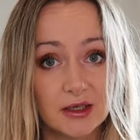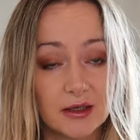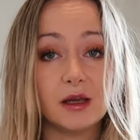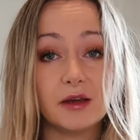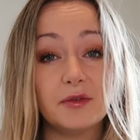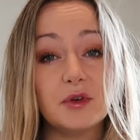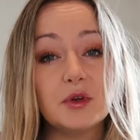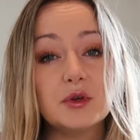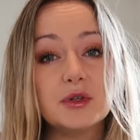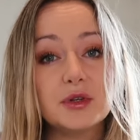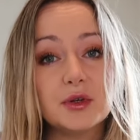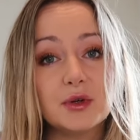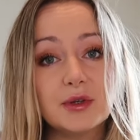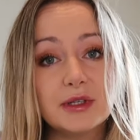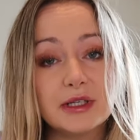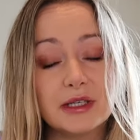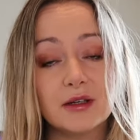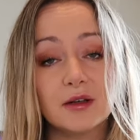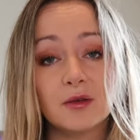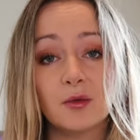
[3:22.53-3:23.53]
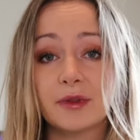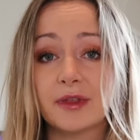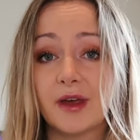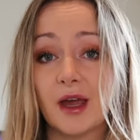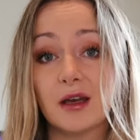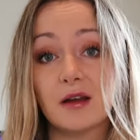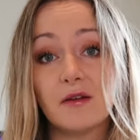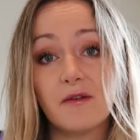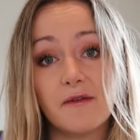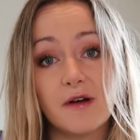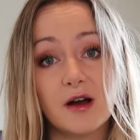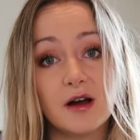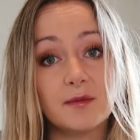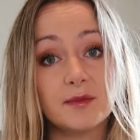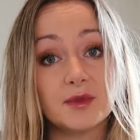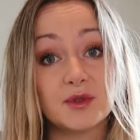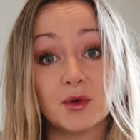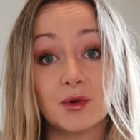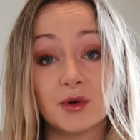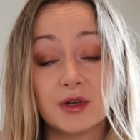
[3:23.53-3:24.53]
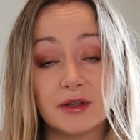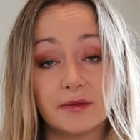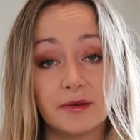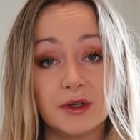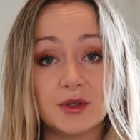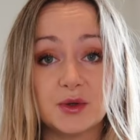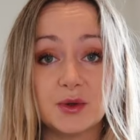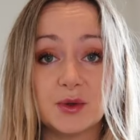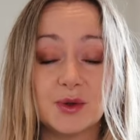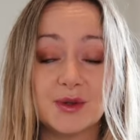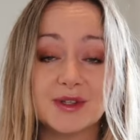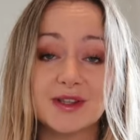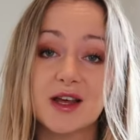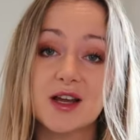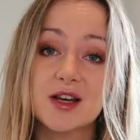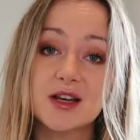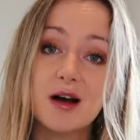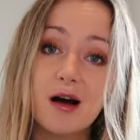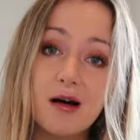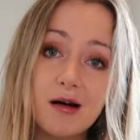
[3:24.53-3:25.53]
If you do deal with any firms or individuals that